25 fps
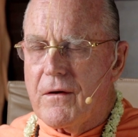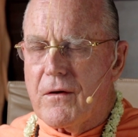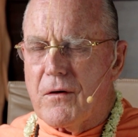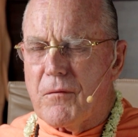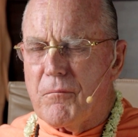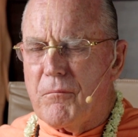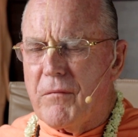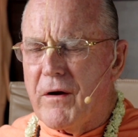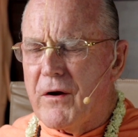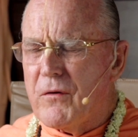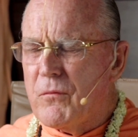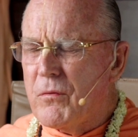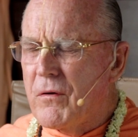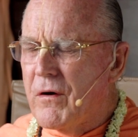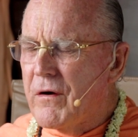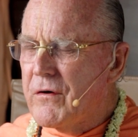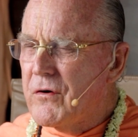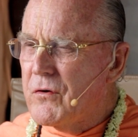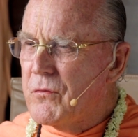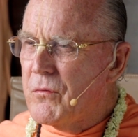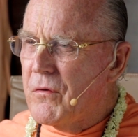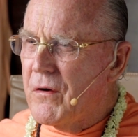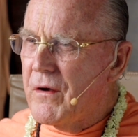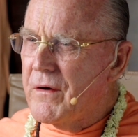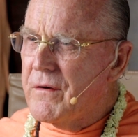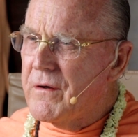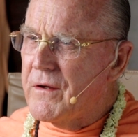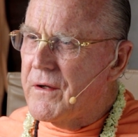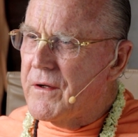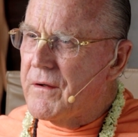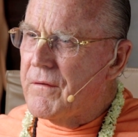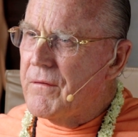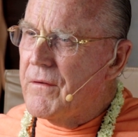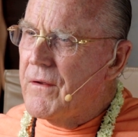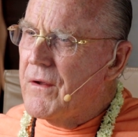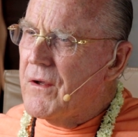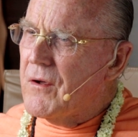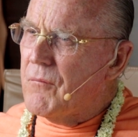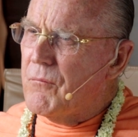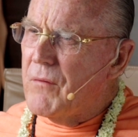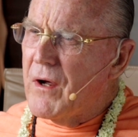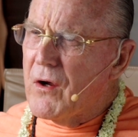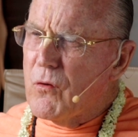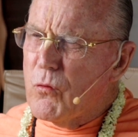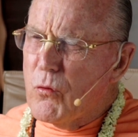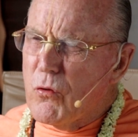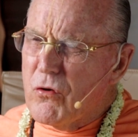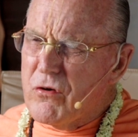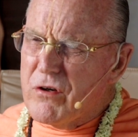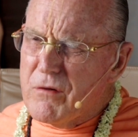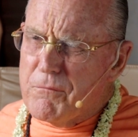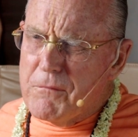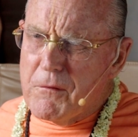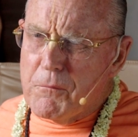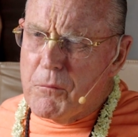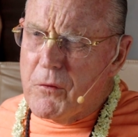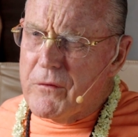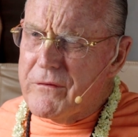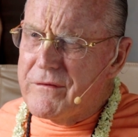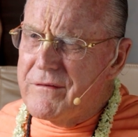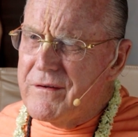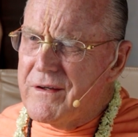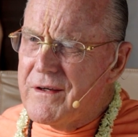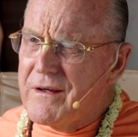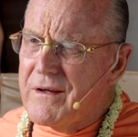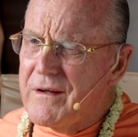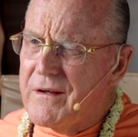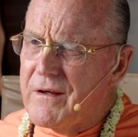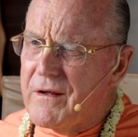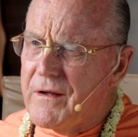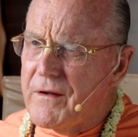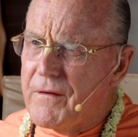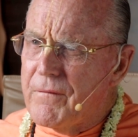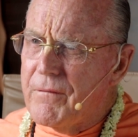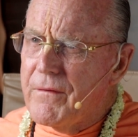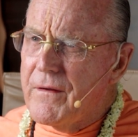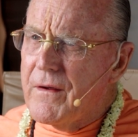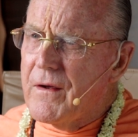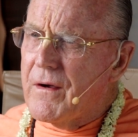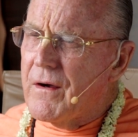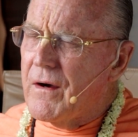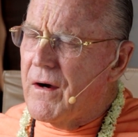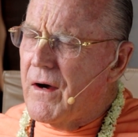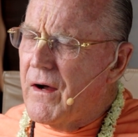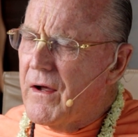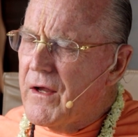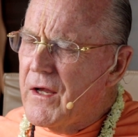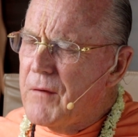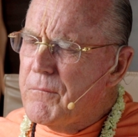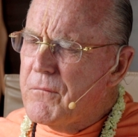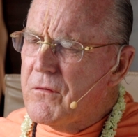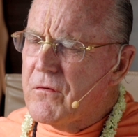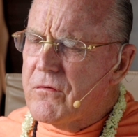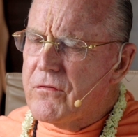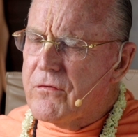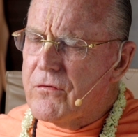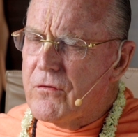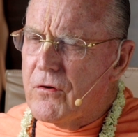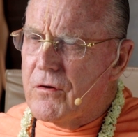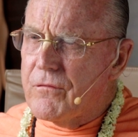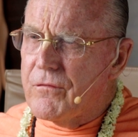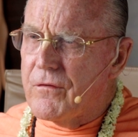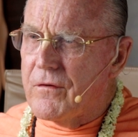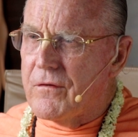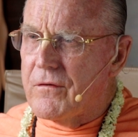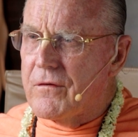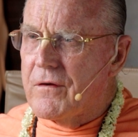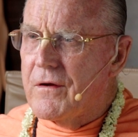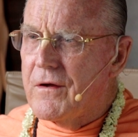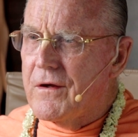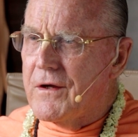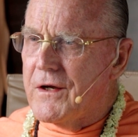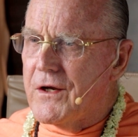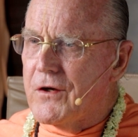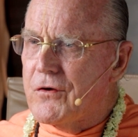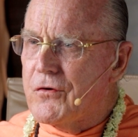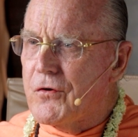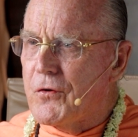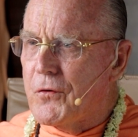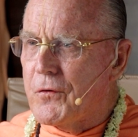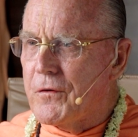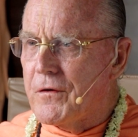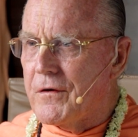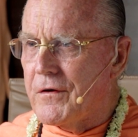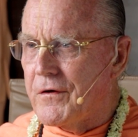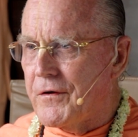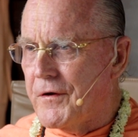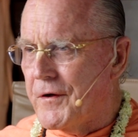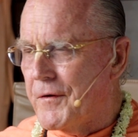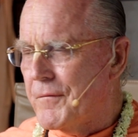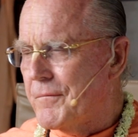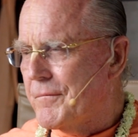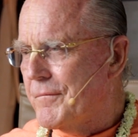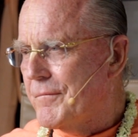My Radharani, my worshipable deity, I am your servant eternally.